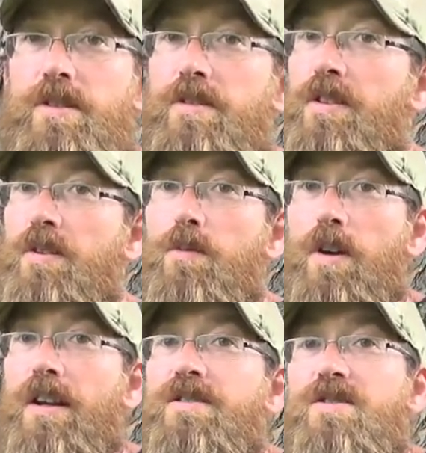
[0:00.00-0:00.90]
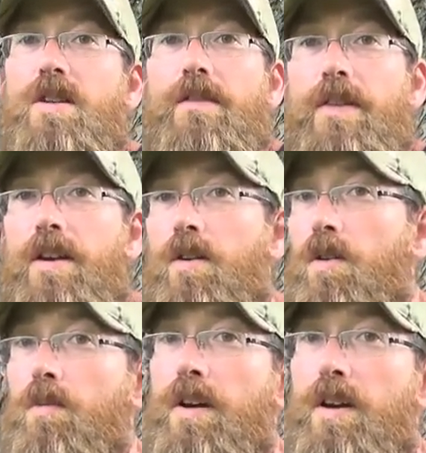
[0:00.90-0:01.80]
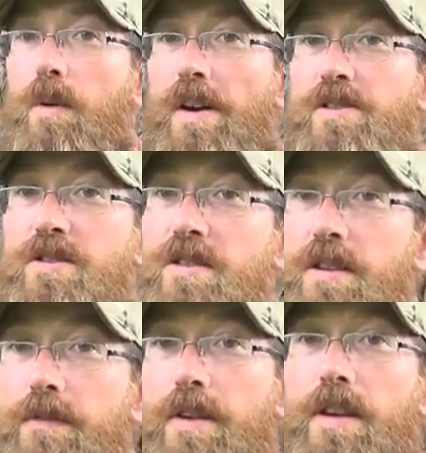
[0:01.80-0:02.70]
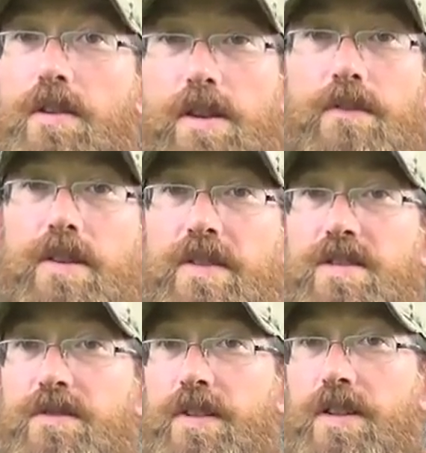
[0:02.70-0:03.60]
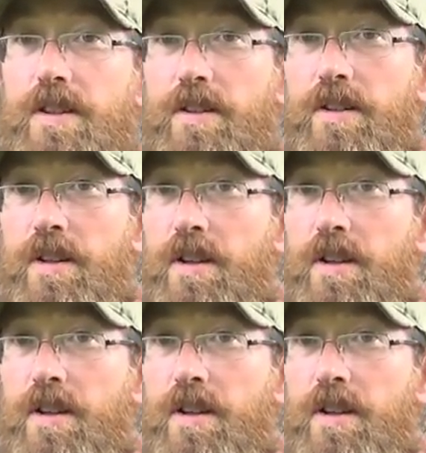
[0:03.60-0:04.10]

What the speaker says: You can work on stuff at home while you're watching TV or even this video.